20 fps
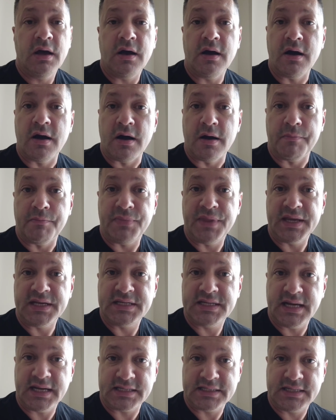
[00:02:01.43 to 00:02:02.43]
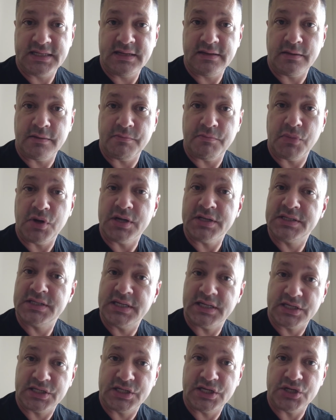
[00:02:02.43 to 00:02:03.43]
They texted him a
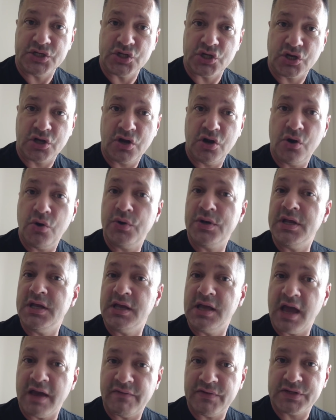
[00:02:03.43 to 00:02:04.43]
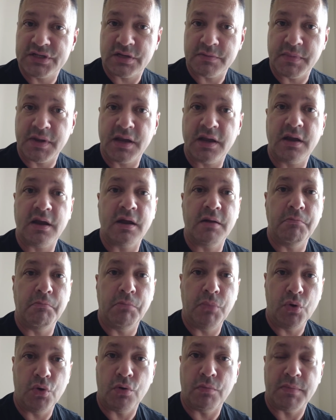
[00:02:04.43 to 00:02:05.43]
6-digit code. He gave it to me,
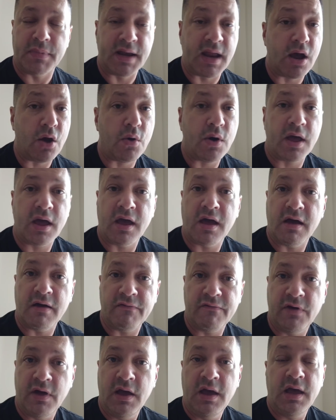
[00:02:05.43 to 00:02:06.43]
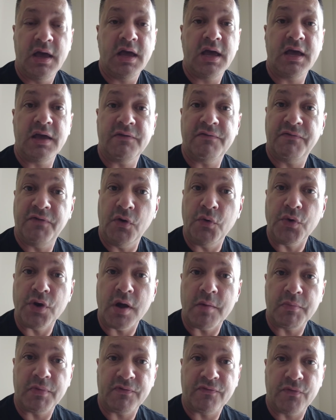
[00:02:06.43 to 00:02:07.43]
and boom, now I have a phone
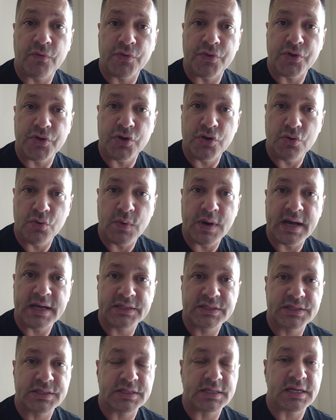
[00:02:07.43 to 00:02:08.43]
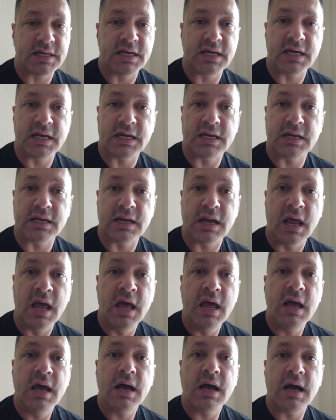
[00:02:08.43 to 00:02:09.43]
number for the US, and
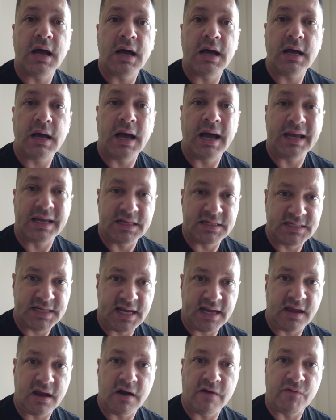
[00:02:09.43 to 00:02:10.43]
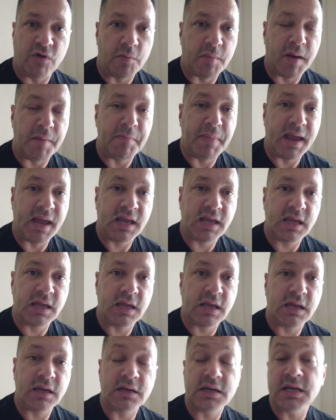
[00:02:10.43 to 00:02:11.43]
I can take care of all my
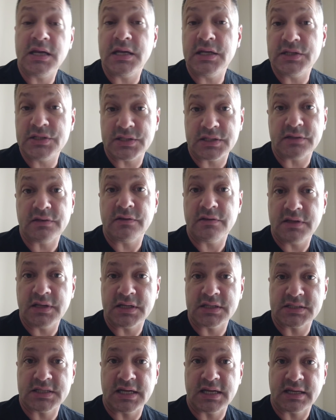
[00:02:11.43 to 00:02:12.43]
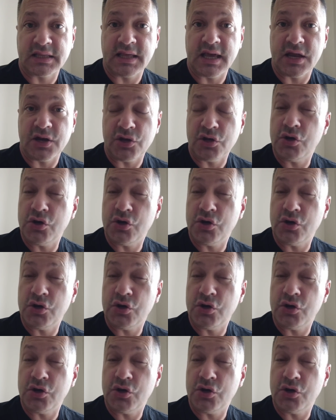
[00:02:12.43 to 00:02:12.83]
banking needs and things like that.